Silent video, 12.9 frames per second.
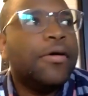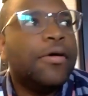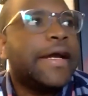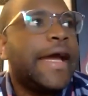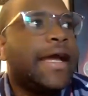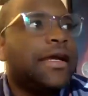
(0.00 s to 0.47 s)

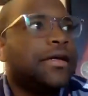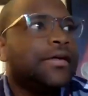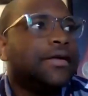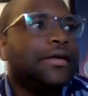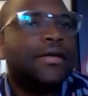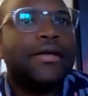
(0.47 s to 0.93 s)
okay,
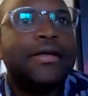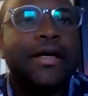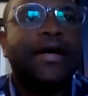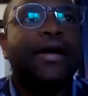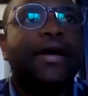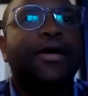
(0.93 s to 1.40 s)

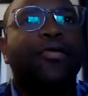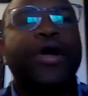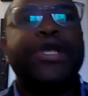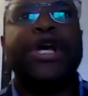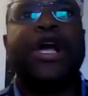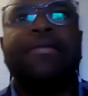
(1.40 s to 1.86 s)

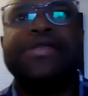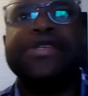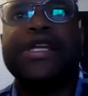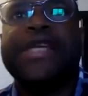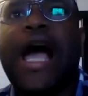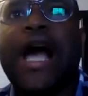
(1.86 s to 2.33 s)
when you come to
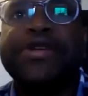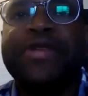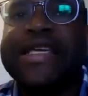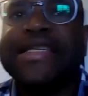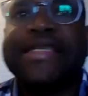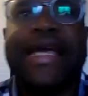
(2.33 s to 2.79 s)
the doctor
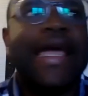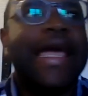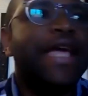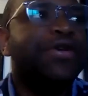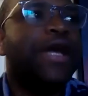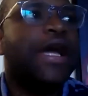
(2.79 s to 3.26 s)
and he's like,
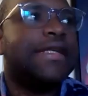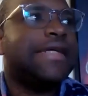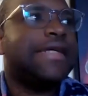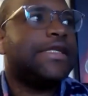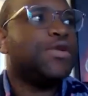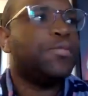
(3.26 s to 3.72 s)
hey, you got to
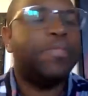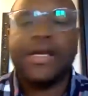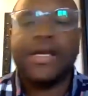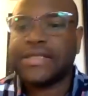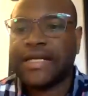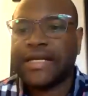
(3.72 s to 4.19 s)
take two
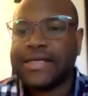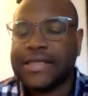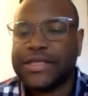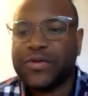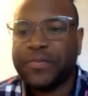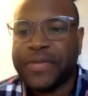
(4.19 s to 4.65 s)
pills of this
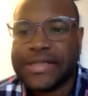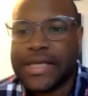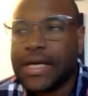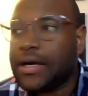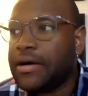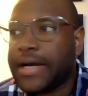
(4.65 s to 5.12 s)
and two pills
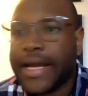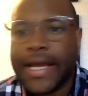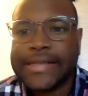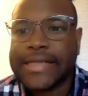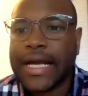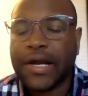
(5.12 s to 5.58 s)
of that.
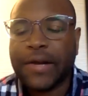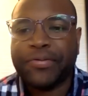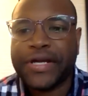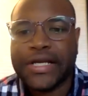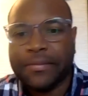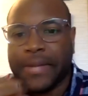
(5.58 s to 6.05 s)
Okay, he's not going to
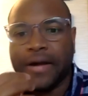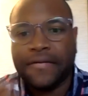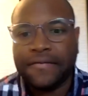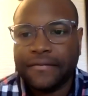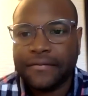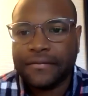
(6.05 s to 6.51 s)
put it in your
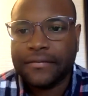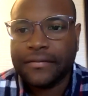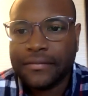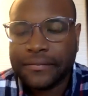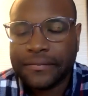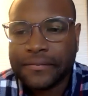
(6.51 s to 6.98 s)
mouth.
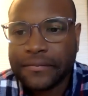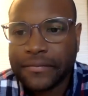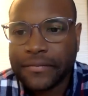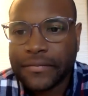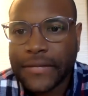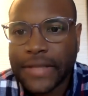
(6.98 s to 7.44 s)

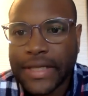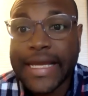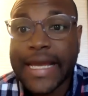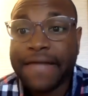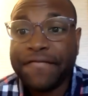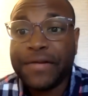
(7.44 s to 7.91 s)
He
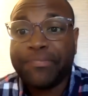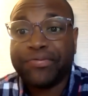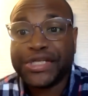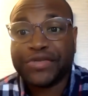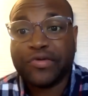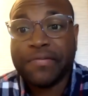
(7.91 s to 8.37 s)
gave it a
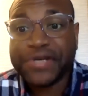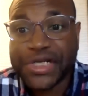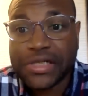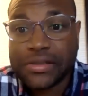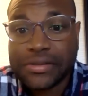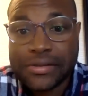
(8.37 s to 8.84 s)

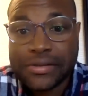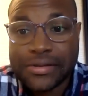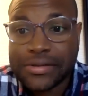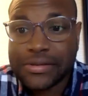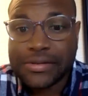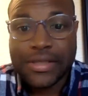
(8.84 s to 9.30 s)
prescription
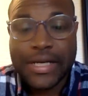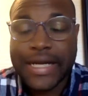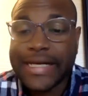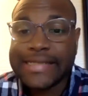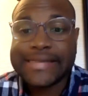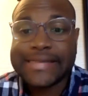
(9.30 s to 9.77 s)

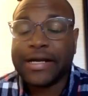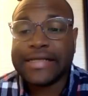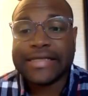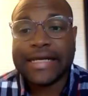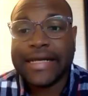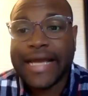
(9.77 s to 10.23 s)
and he's stuck
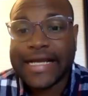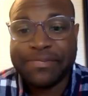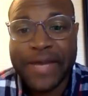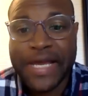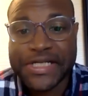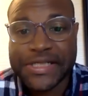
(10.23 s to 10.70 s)
into the next
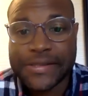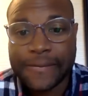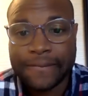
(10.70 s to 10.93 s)
patient.